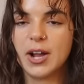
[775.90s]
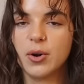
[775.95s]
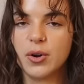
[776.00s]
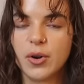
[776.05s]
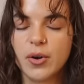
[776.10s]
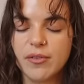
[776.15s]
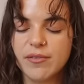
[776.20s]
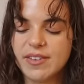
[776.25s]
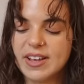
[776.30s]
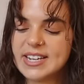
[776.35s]
got
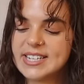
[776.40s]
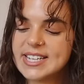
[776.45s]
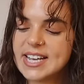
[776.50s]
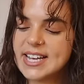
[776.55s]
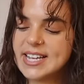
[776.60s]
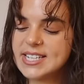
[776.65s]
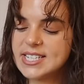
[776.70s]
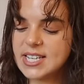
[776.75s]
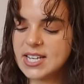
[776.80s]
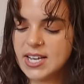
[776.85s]
it on
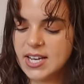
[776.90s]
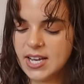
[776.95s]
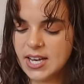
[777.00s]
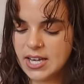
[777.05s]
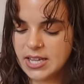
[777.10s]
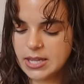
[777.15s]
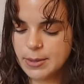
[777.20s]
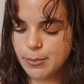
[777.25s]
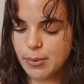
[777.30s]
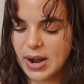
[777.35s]
Vinted.
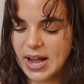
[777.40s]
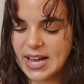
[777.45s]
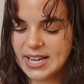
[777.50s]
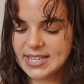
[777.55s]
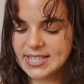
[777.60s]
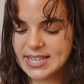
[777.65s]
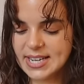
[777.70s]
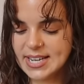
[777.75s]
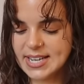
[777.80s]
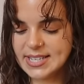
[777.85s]
The
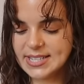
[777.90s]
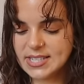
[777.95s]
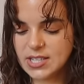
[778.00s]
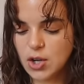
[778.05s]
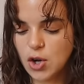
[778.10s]
brand is